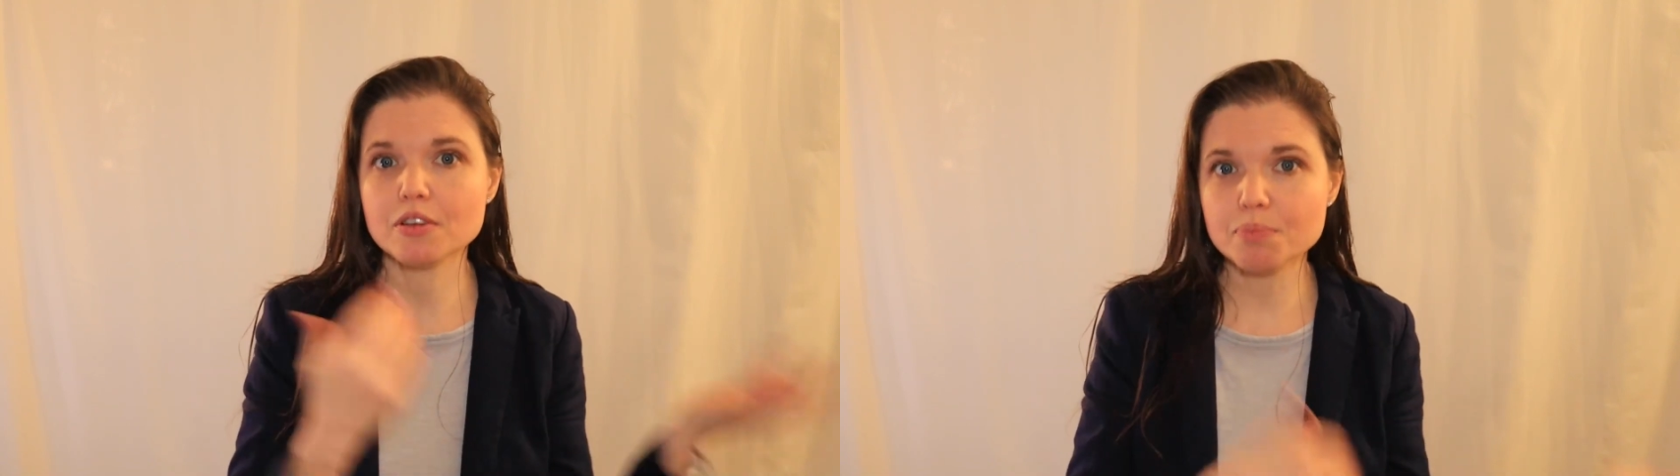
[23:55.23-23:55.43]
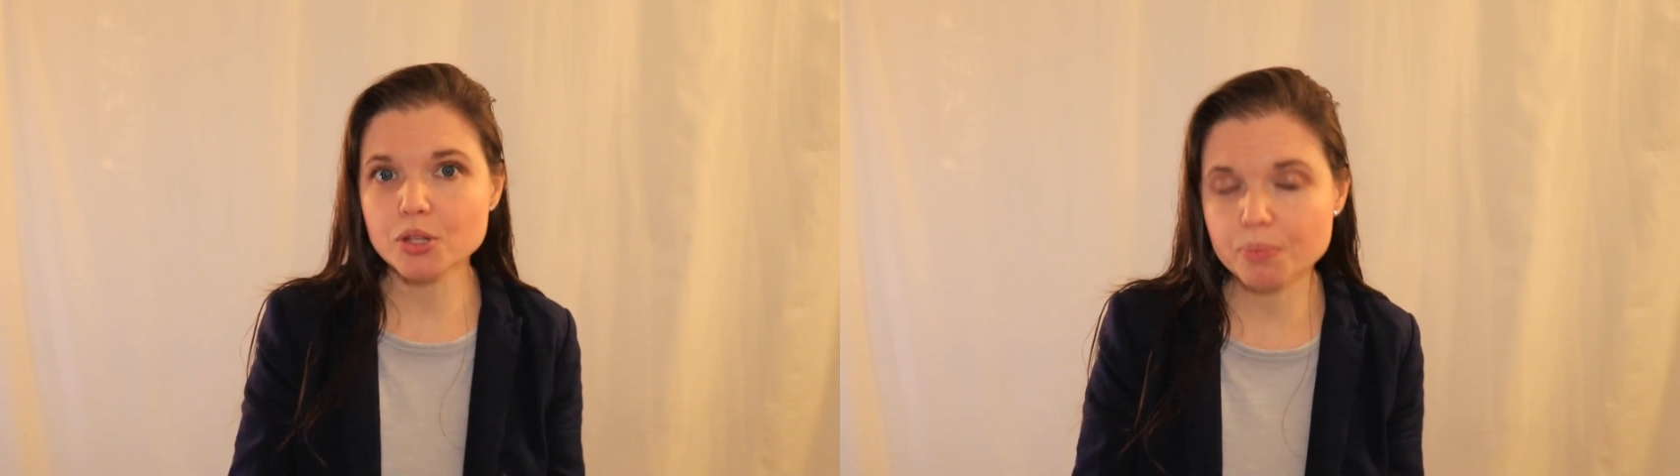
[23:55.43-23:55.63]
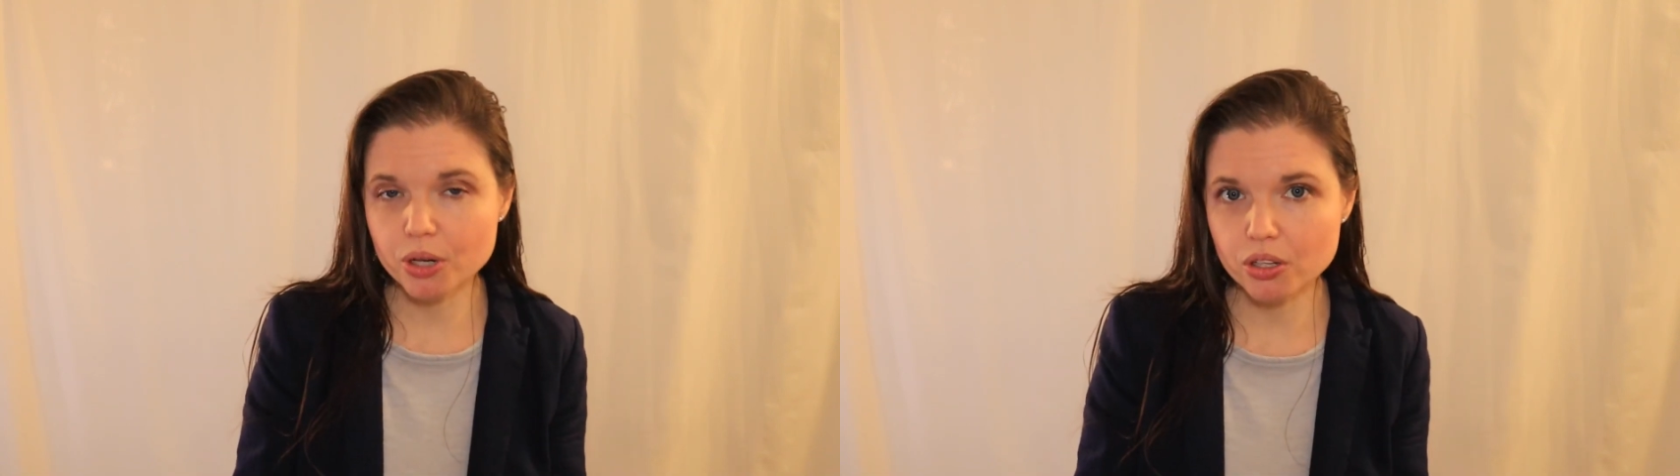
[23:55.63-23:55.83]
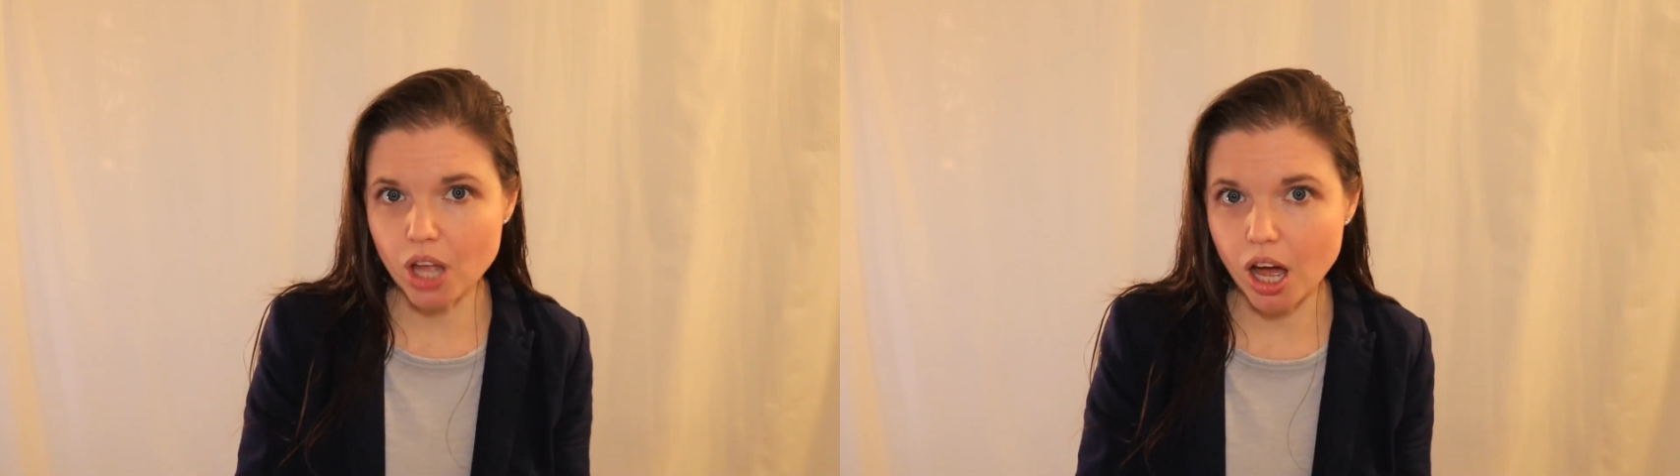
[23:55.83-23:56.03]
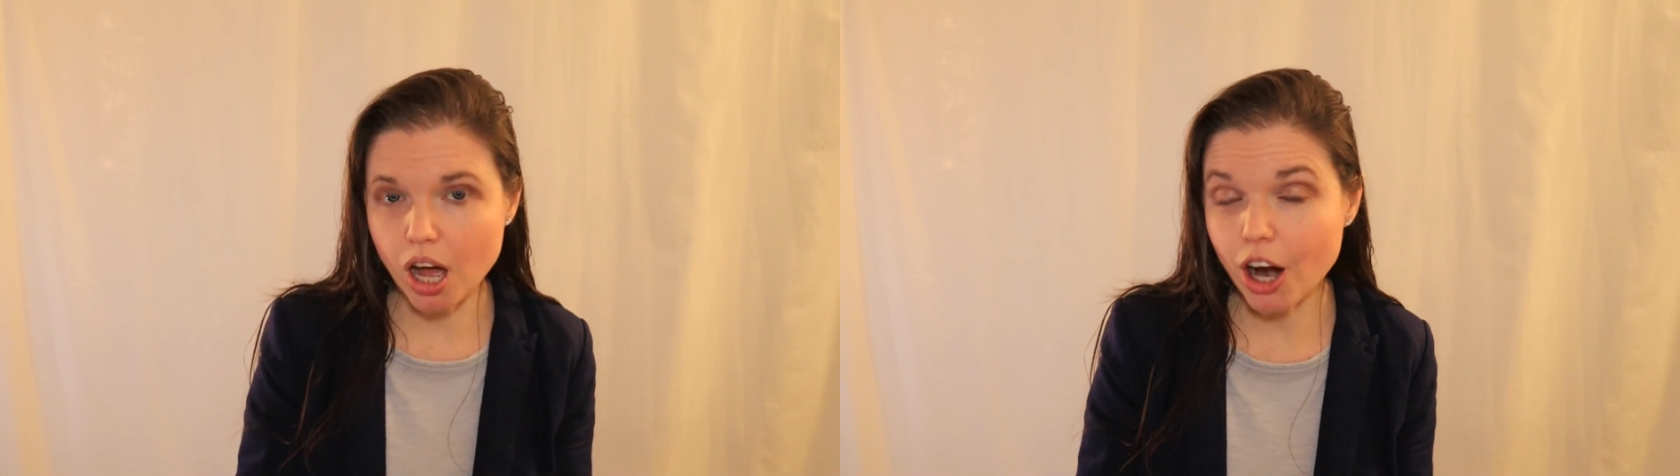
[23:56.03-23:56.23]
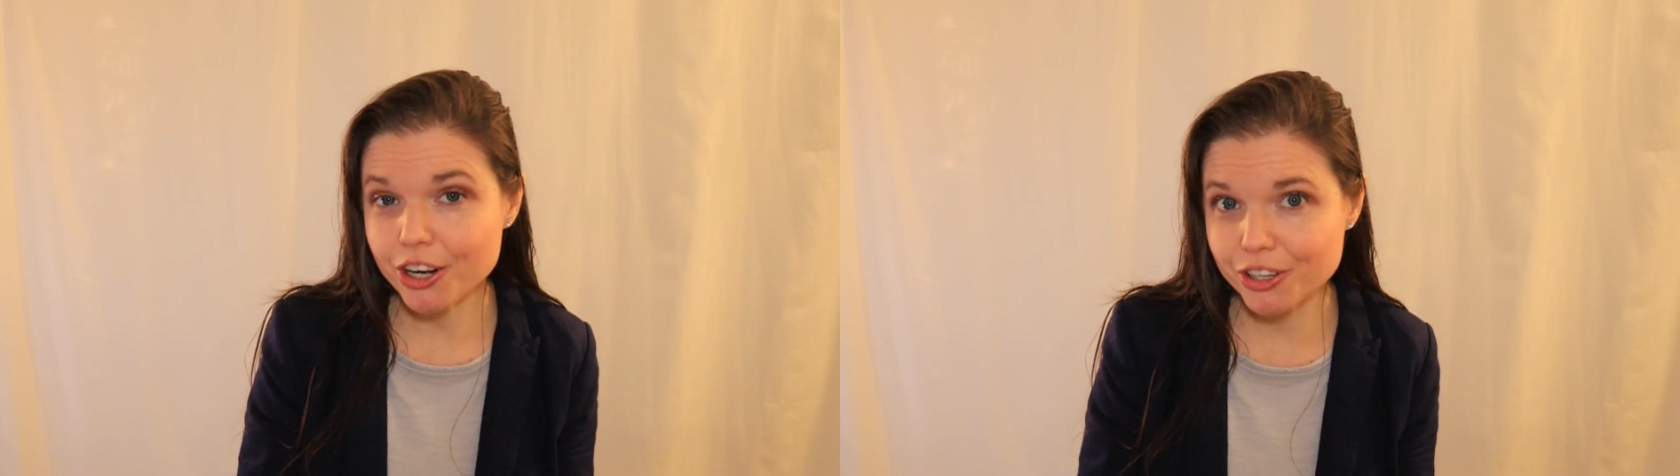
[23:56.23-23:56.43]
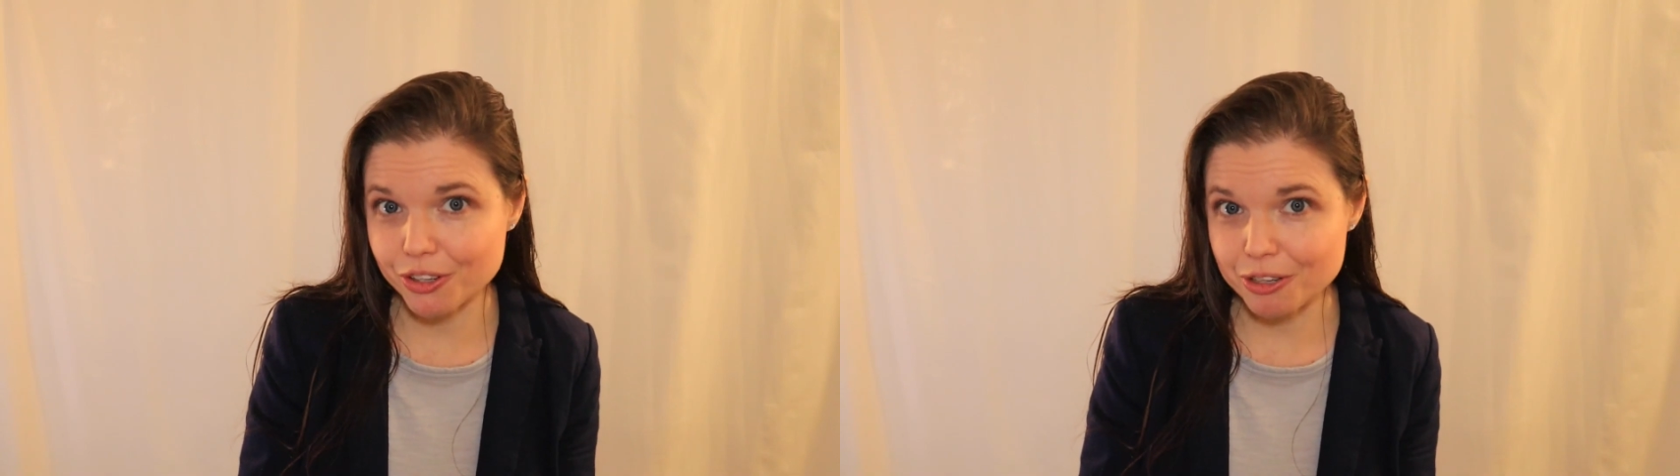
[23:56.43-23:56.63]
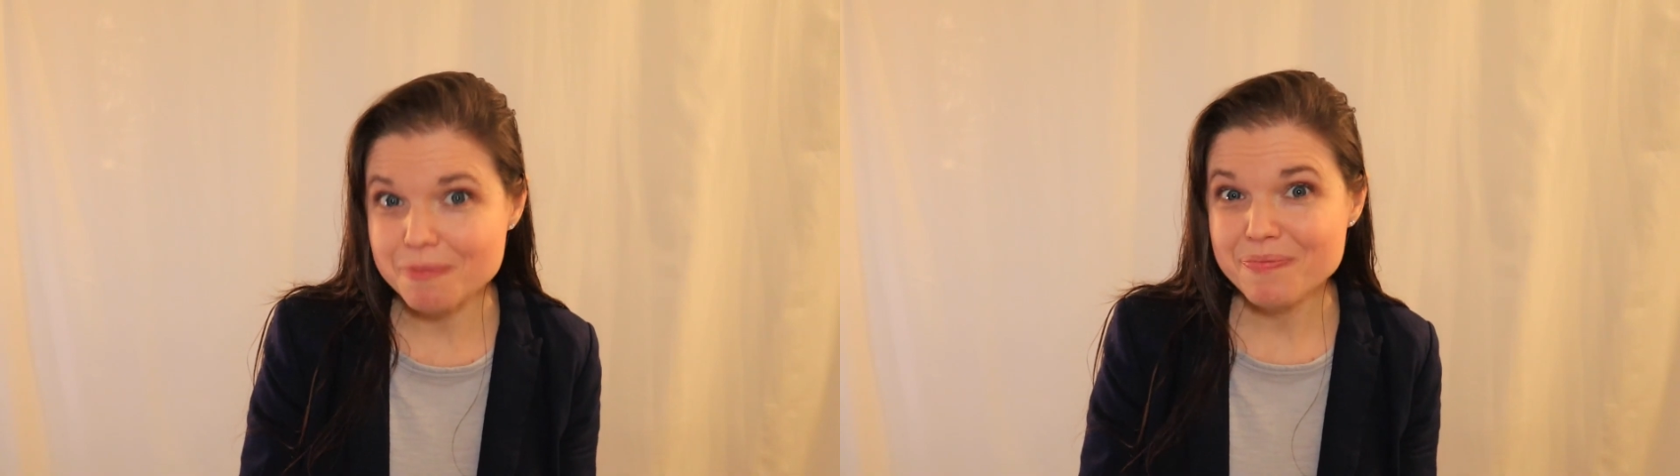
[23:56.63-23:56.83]
Bloomberg Law
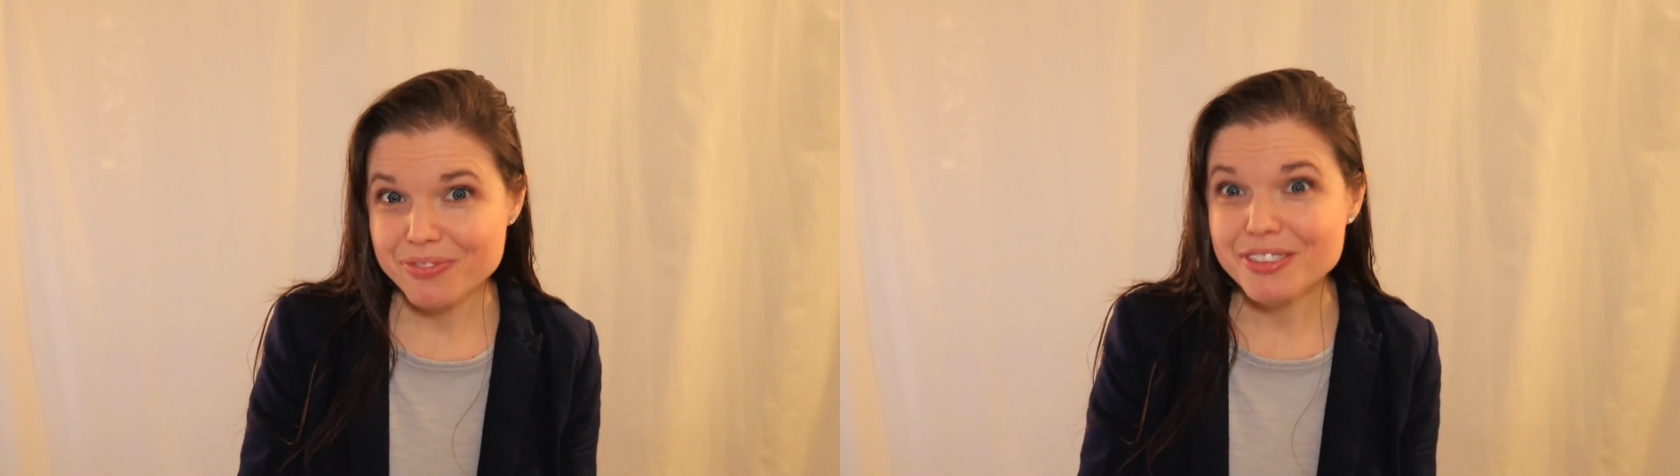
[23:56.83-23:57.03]
article.